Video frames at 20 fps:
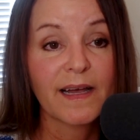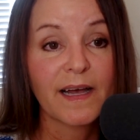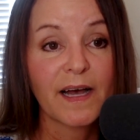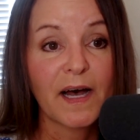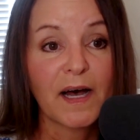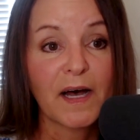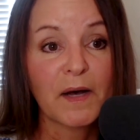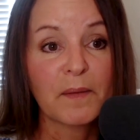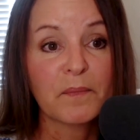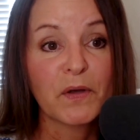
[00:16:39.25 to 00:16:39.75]

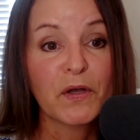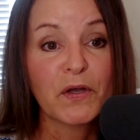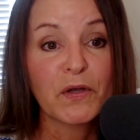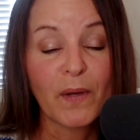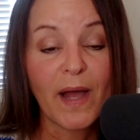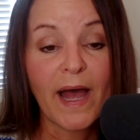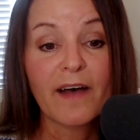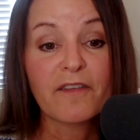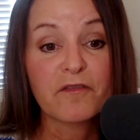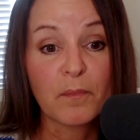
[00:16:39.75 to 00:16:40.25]
who
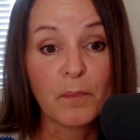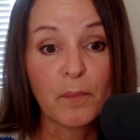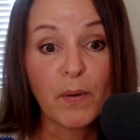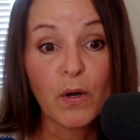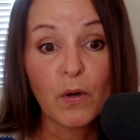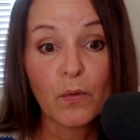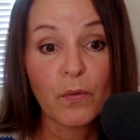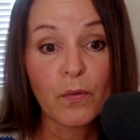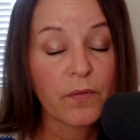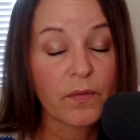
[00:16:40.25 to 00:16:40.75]

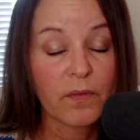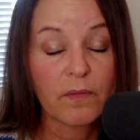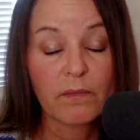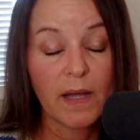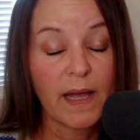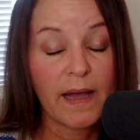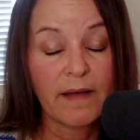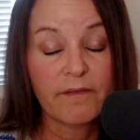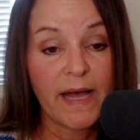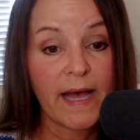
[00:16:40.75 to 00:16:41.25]

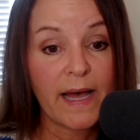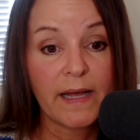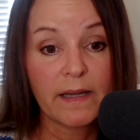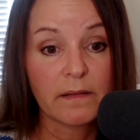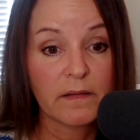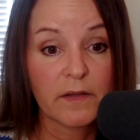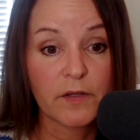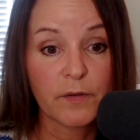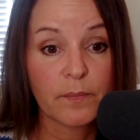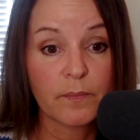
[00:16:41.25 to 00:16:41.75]
have
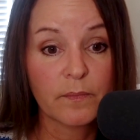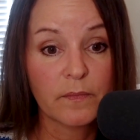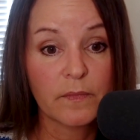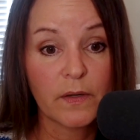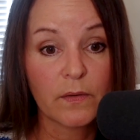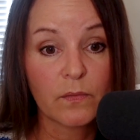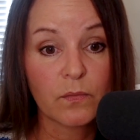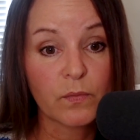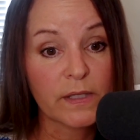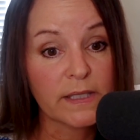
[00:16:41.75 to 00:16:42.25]
had
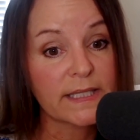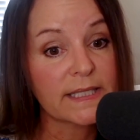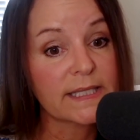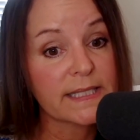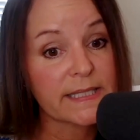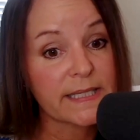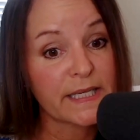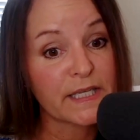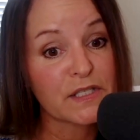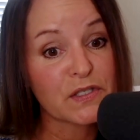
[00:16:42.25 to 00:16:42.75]
the really
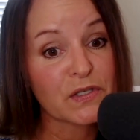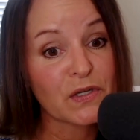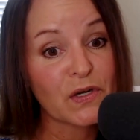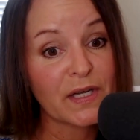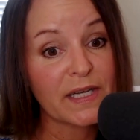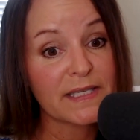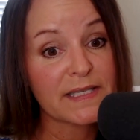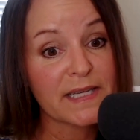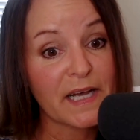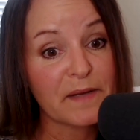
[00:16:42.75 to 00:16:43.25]

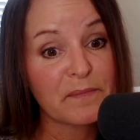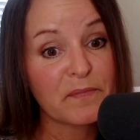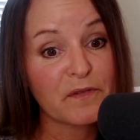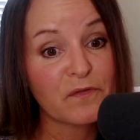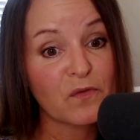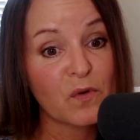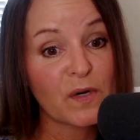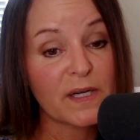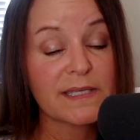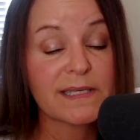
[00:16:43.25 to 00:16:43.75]
sing-songy type of
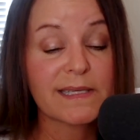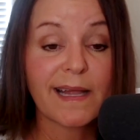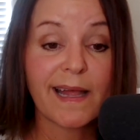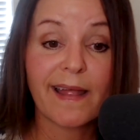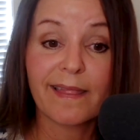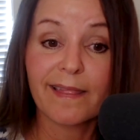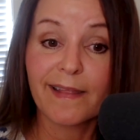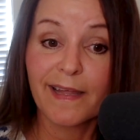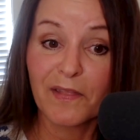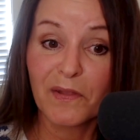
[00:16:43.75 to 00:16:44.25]
voice
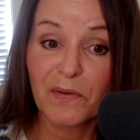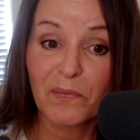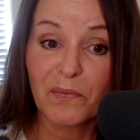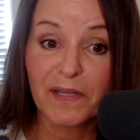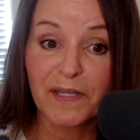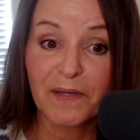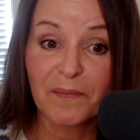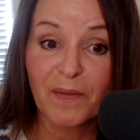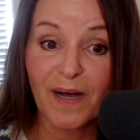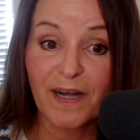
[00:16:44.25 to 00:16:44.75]
and then the
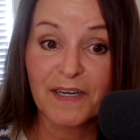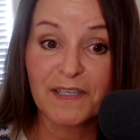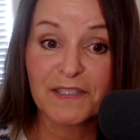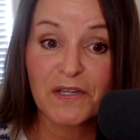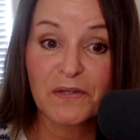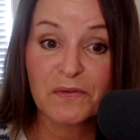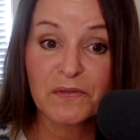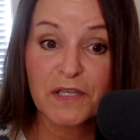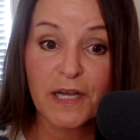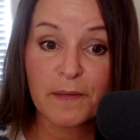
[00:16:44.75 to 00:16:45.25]
really
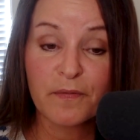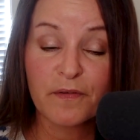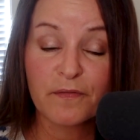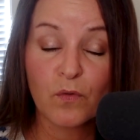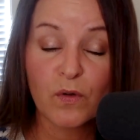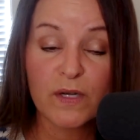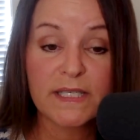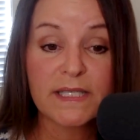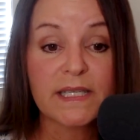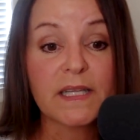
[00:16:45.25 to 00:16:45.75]
monotone type of
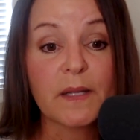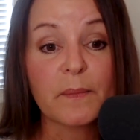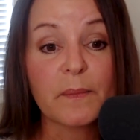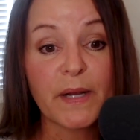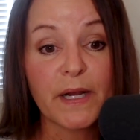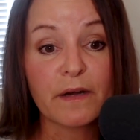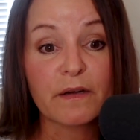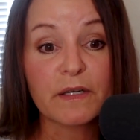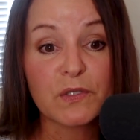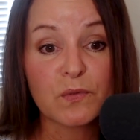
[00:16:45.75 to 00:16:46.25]
voice, and the
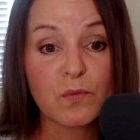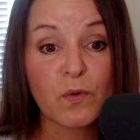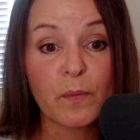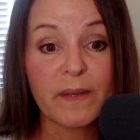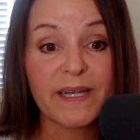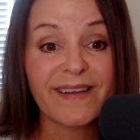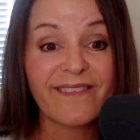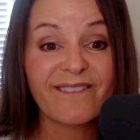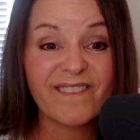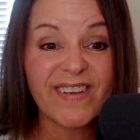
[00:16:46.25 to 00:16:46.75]
parents want me
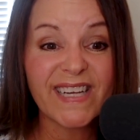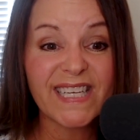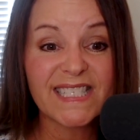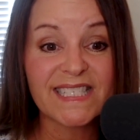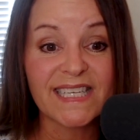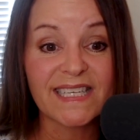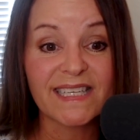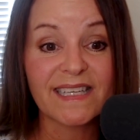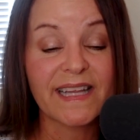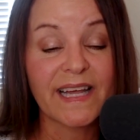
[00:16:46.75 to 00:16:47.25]
to fix
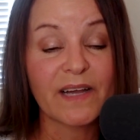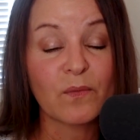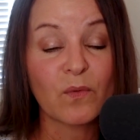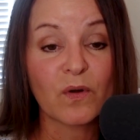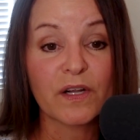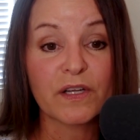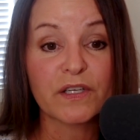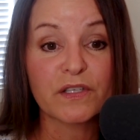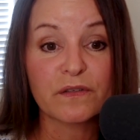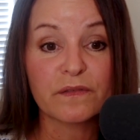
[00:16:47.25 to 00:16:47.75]
it. They
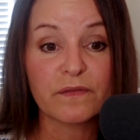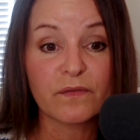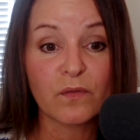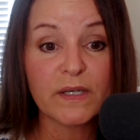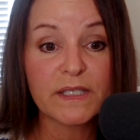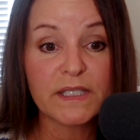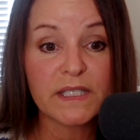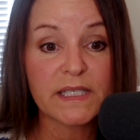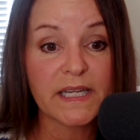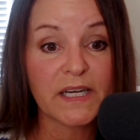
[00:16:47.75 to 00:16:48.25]
want to do
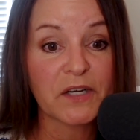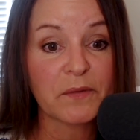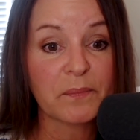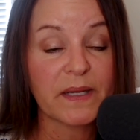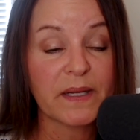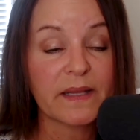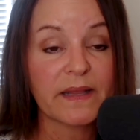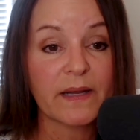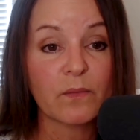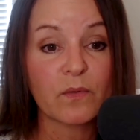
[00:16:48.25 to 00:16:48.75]
voice
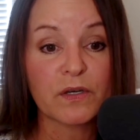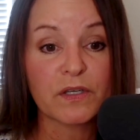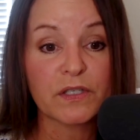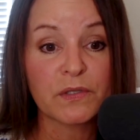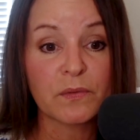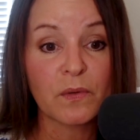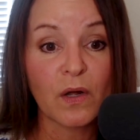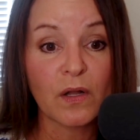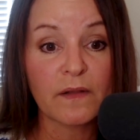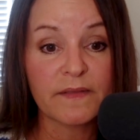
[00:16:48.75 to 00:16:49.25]
therapy. They want to
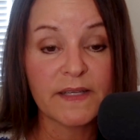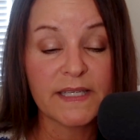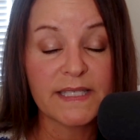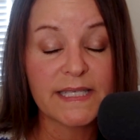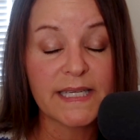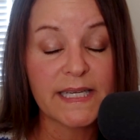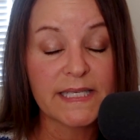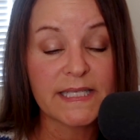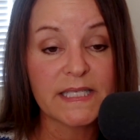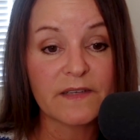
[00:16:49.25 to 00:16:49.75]
do all of these
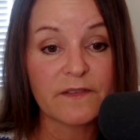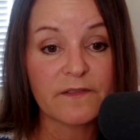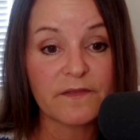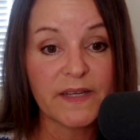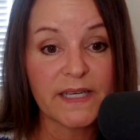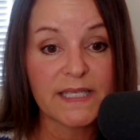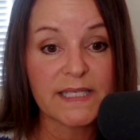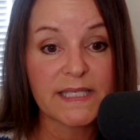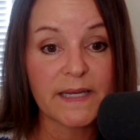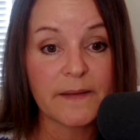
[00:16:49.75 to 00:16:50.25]
things to
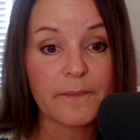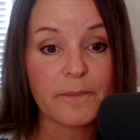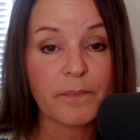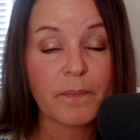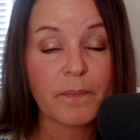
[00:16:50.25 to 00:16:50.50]
fix it.